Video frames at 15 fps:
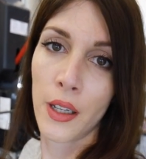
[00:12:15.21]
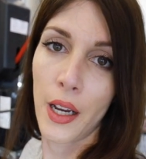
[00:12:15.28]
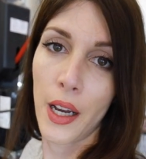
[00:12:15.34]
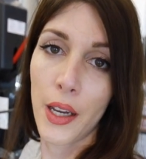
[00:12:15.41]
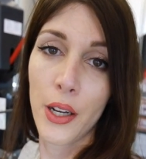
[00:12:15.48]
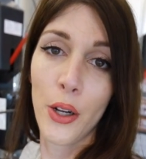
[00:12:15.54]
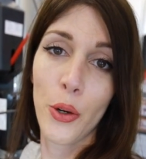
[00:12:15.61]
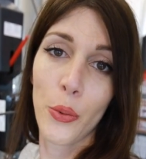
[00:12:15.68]
I
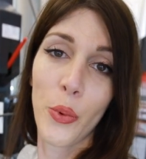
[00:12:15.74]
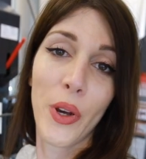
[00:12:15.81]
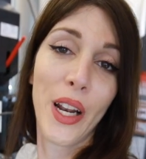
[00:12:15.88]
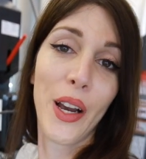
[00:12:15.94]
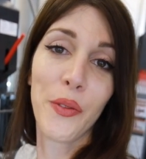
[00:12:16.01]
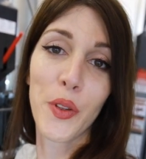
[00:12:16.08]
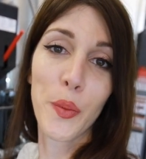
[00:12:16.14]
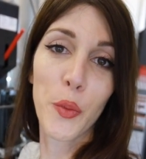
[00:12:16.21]
don't want to
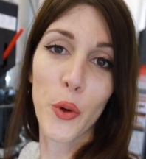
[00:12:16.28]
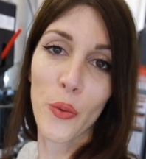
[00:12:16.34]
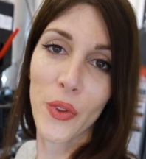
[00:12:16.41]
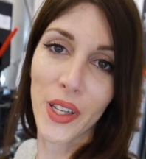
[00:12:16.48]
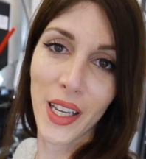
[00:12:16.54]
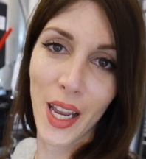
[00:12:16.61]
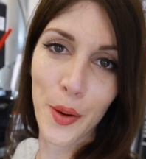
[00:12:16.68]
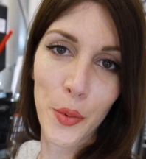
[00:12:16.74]
have to move the
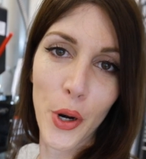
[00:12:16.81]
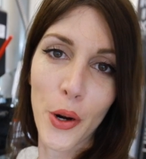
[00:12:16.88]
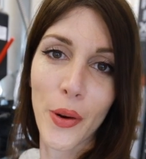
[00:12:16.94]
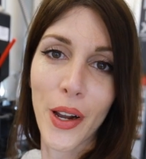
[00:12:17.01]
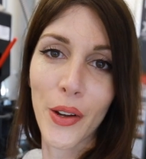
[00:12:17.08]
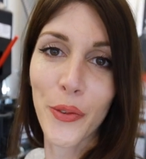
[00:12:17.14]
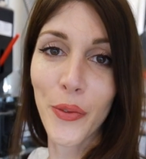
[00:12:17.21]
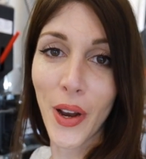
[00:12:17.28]
camera
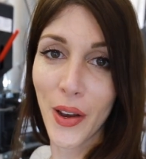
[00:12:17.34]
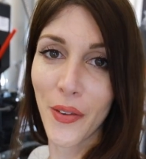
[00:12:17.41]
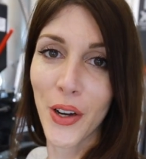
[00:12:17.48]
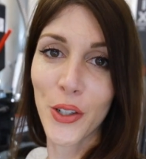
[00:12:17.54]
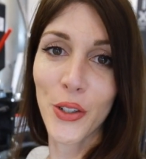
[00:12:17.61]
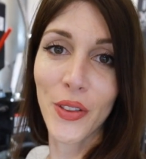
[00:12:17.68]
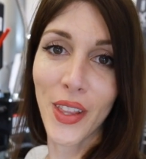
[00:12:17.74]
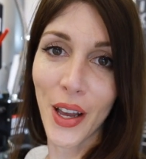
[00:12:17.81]
around
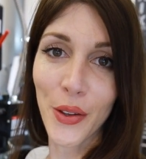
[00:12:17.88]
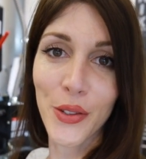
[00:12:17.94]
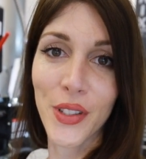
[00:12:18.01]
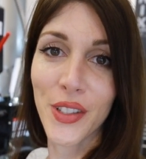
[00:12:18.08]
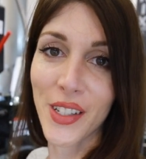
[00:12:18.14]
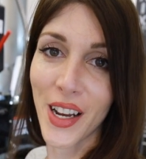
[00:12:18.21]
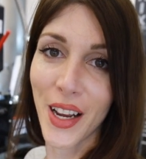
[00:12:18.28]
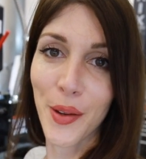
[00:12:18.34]

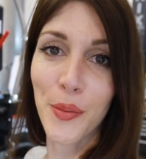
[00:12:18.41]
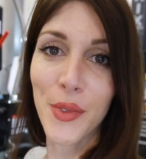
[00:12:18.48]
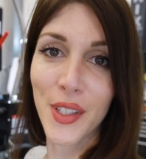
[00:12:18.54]
500,000 times